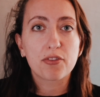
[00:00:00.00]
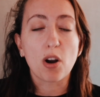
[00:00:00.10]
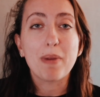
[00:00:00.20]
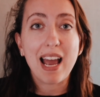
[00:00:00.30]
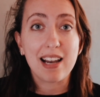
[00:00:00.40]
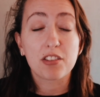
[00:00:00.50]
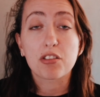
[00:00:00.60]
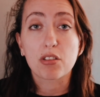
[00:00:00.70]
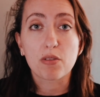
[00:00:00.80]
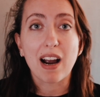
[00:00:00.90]
from
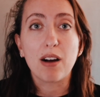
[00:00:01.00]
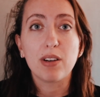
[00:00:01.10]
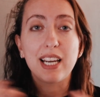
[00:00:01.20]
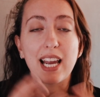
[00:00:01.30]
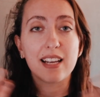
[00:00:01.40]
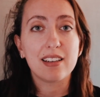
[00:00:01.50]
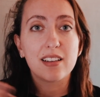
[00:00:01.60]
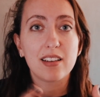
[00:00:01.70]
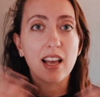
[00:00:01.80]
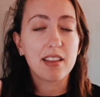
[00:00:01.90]
Aleister Crowley
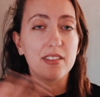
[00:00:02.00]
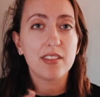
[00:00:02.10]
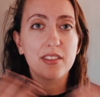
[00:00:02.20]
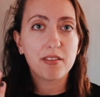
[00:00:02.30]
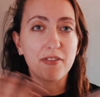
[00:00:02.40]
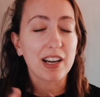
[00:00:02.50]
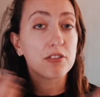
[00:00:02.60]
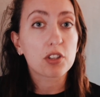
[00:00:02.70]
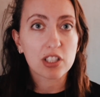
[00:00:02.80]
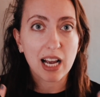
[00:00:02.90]
and and
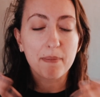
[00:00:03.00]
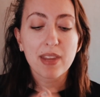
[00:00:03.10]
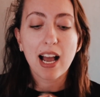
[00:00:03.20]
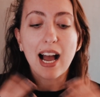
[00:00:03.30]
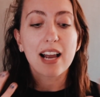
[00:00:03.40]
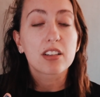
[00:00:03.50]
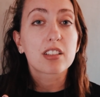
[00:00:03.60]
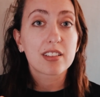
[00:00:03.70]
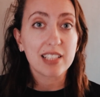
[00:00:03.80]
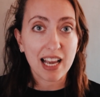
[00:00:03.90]
vice versa. I
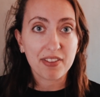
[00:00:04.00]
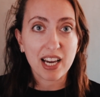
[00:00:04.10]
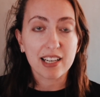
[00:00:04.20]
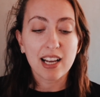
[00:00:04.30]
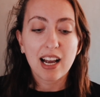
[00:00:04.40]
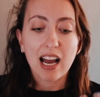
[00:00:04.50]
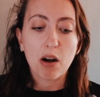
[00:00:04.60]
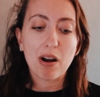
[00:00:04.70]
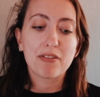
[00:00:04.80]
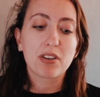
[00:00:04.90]
understand that.
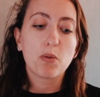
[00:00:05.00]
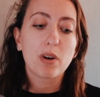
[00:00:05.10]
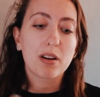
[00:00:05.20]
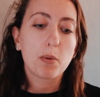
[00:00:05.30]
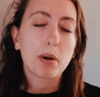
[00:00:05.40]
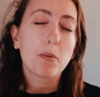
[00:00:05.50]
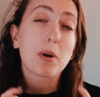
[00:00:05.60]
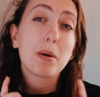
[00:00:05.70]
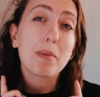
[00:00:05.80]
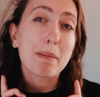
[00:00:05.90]
However, what what what
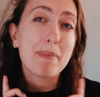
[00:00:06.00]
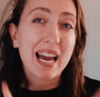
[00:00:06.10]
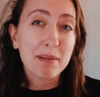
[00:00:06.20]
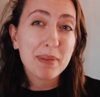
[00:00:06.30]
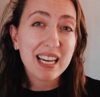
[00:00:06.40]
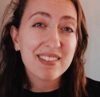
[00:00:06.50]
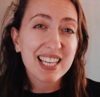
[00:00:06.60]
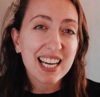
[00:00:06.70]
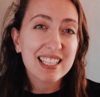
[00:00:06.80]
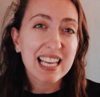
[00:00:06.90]
one of my pet peeves
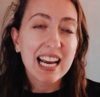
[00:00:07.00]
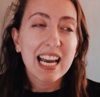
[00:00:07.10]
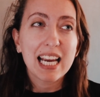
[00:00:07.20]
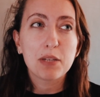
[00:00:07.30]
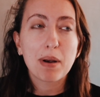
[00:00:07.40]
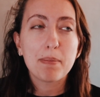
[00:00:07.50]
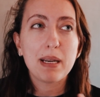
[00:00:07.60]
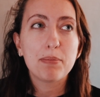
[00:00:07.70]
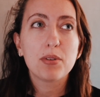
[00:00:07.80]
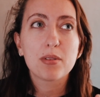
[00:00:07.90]
is is when
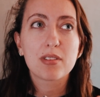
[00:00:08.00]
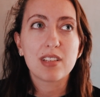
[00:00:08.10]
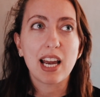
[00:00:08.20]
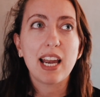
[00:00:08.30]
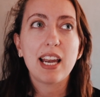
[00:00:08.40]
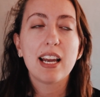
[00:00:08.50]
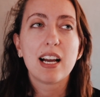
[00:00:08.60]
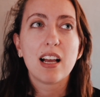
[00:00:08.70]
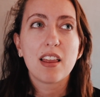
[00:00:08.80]
people say